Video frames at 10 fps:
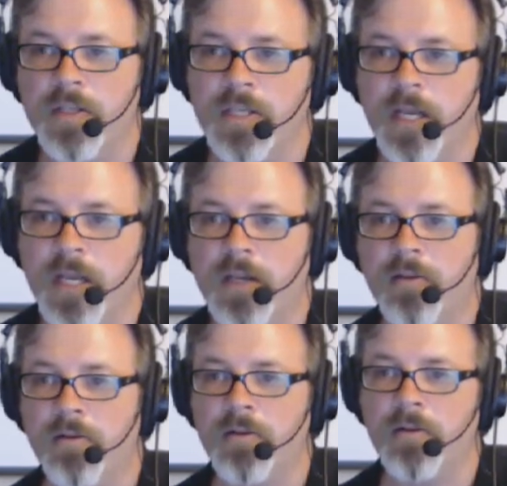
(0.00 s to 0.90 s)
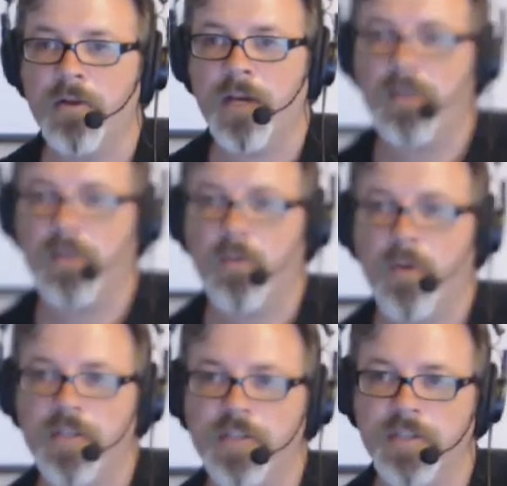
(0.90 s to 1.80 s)
take another look at the
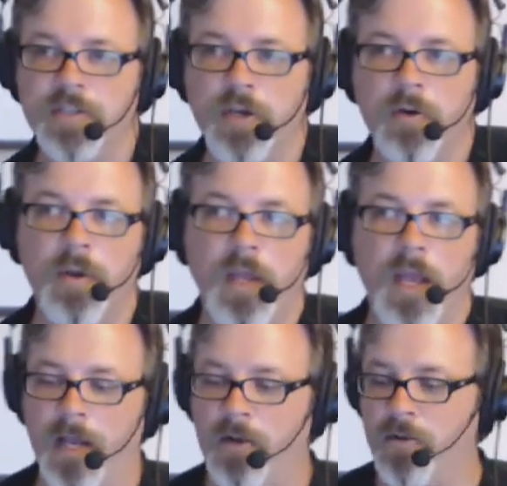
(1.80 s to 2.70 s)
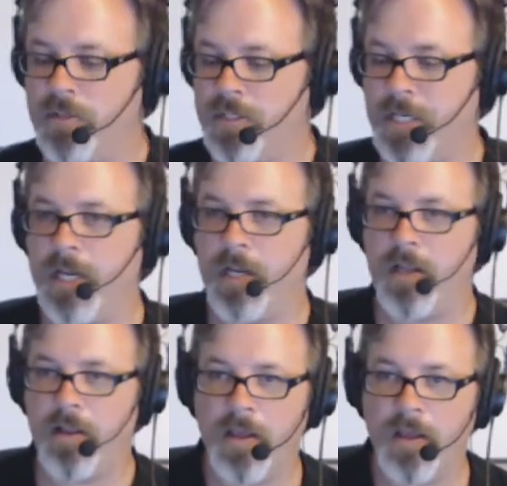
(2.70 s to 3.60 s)
questions. So I don't see
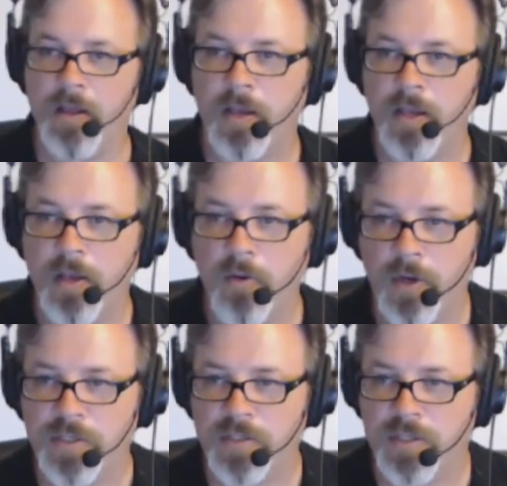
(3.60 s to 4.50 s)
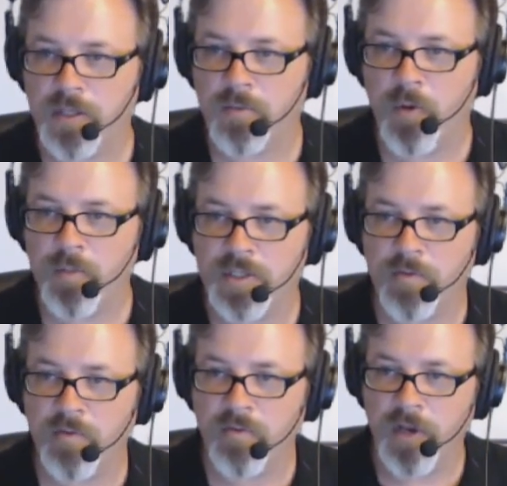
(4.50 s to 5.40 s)
anything, any questions at the moment.
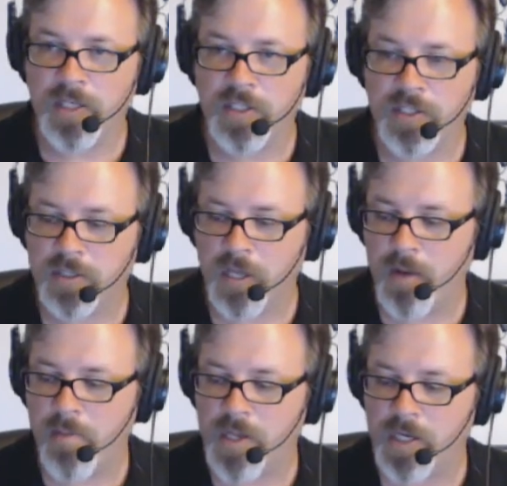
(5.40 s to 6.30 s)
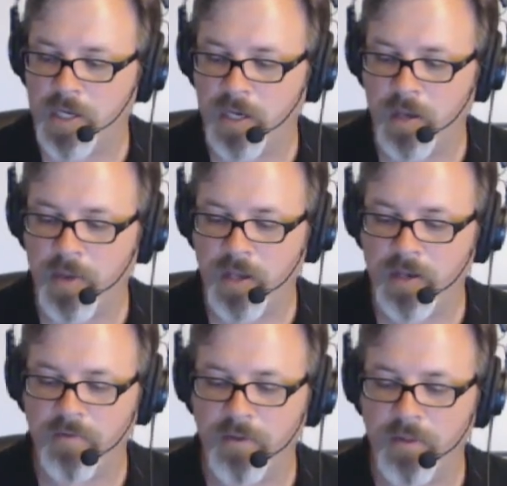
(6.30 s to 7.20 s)
Some of you guys just commenting about
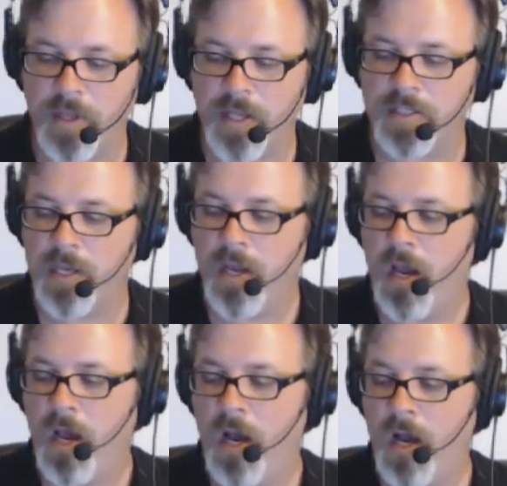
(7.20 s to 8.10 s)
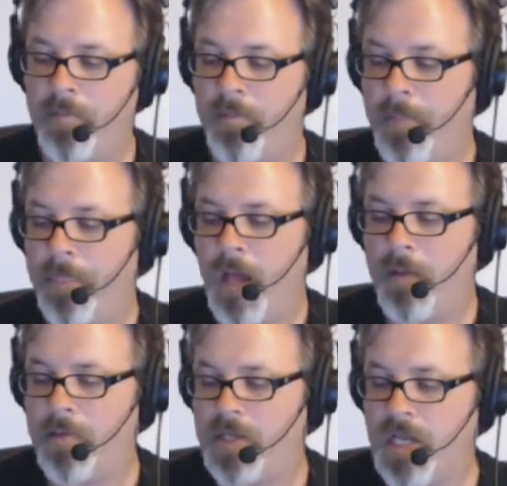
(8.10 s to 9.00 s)
different things. Um,
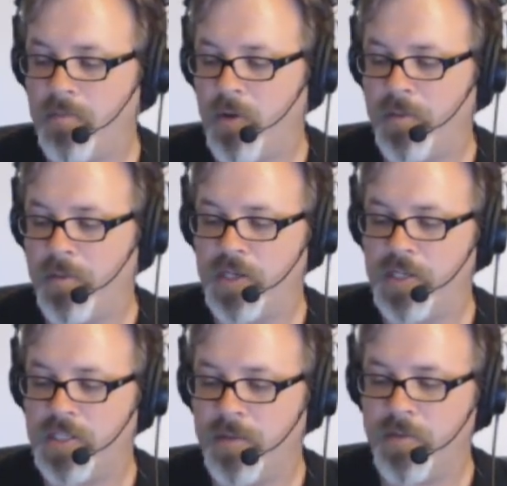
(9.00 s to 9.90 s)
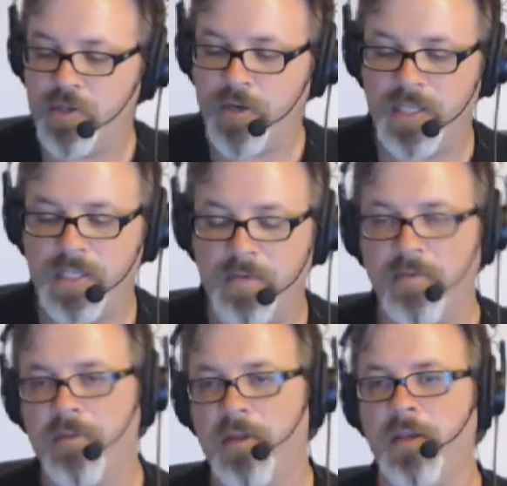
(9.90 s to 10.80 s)
I'm going to take a moment and just demonstrate some
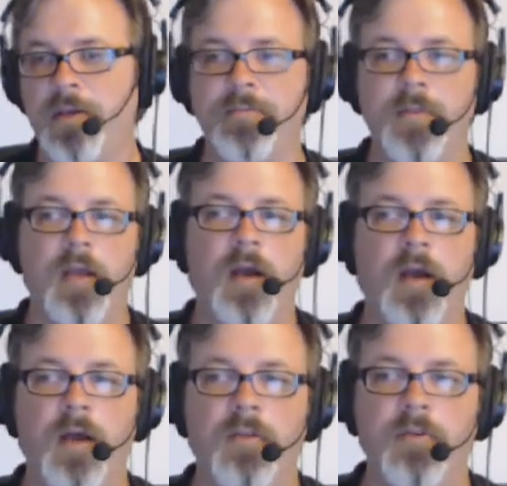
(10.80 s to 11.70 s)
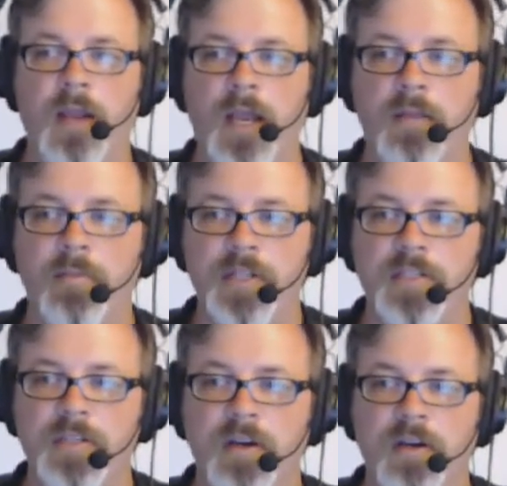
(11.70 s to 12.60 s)
of the other
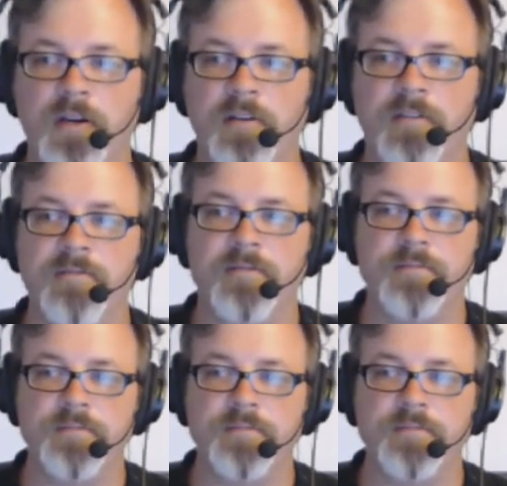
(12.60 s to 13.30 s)
elements of